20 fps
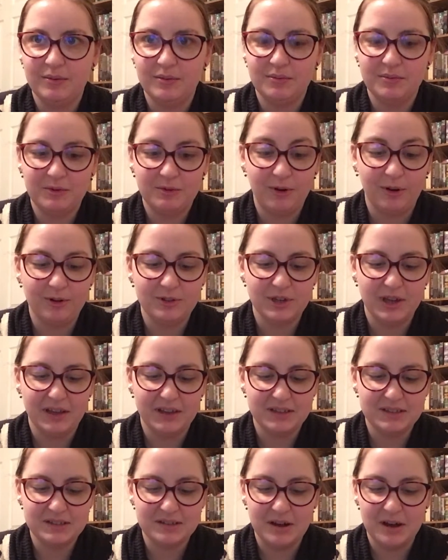crocheting
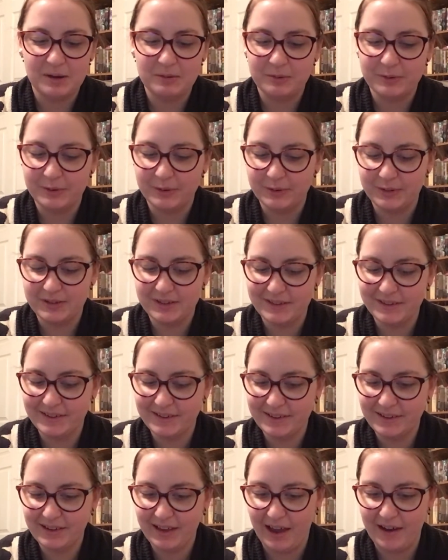Star Wars
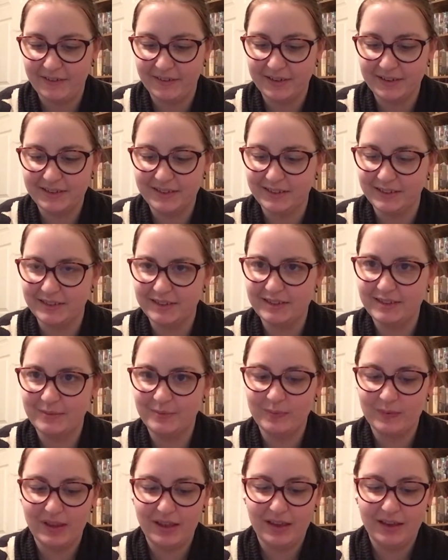characters
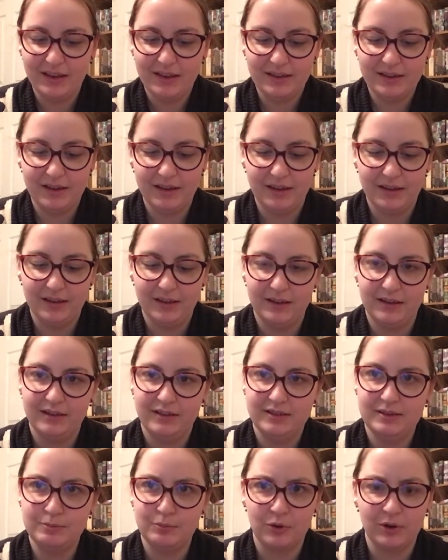
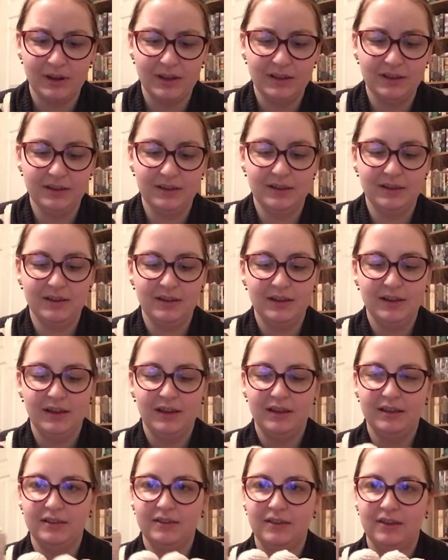spree,
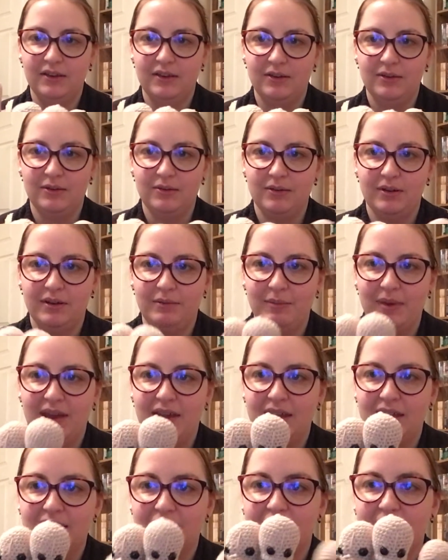and so I
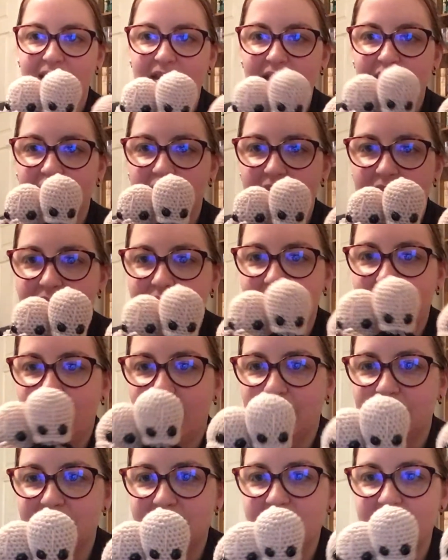made a
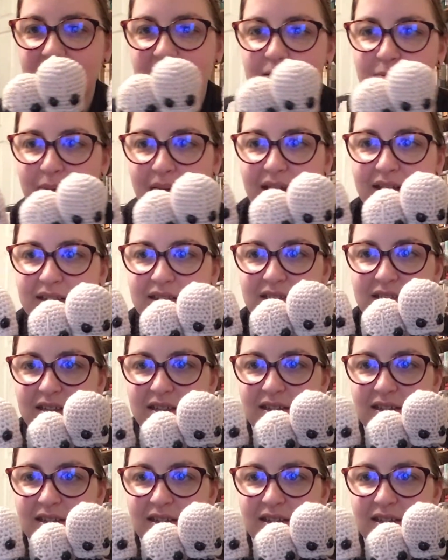cantina band.